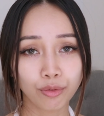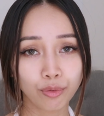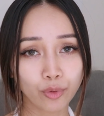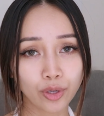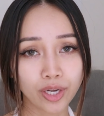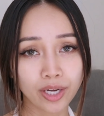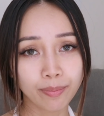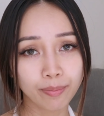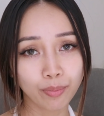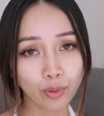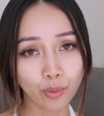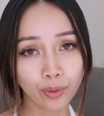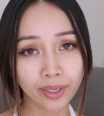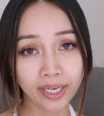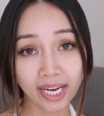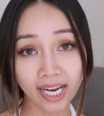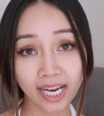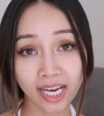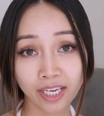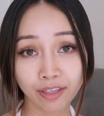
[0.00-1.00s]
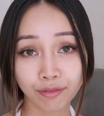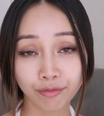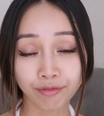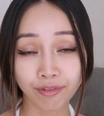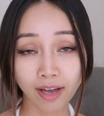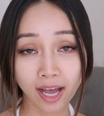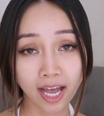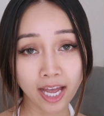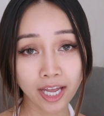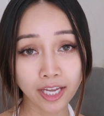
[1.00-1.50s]

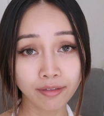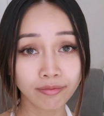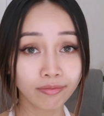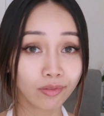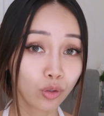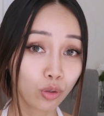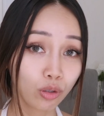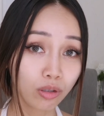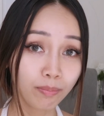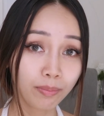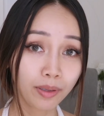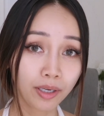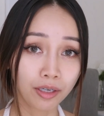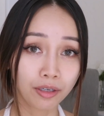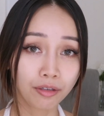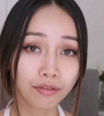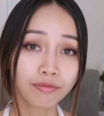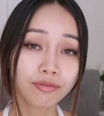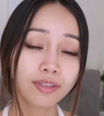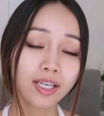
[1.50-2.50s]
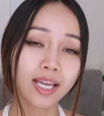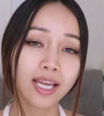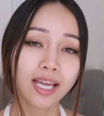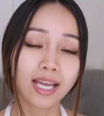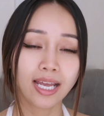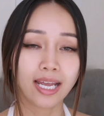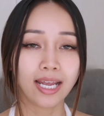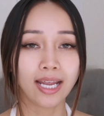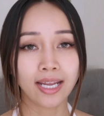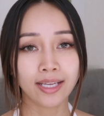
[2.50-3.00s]
3.85 or above,
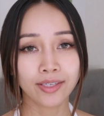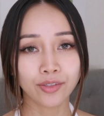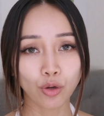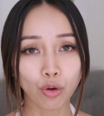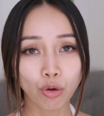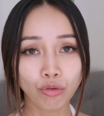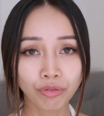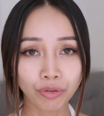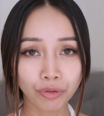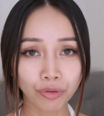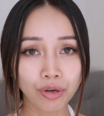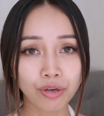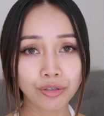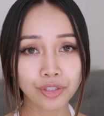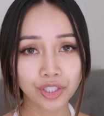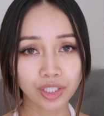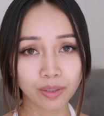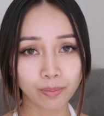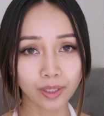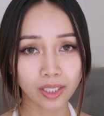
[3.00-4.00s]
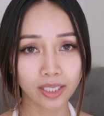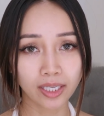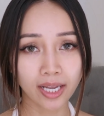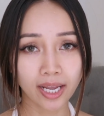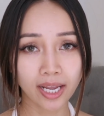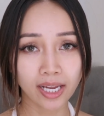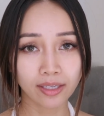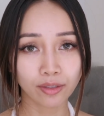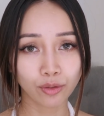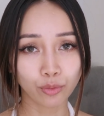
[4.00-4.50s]
and overall
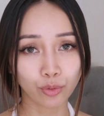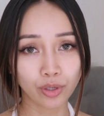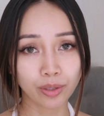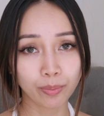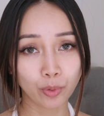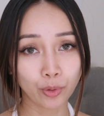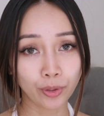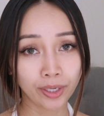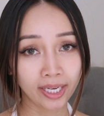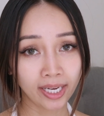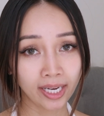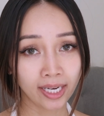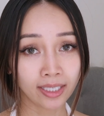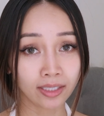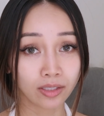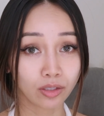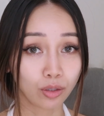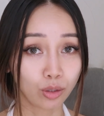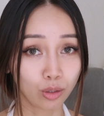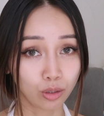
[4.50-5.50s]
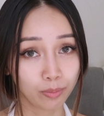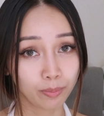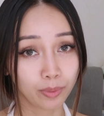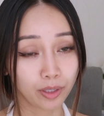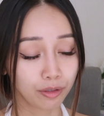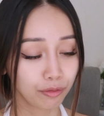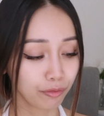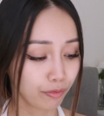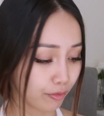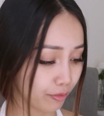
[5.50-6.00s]
GPA 3.8 or
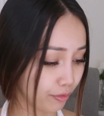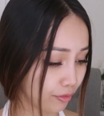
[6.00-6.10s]
above.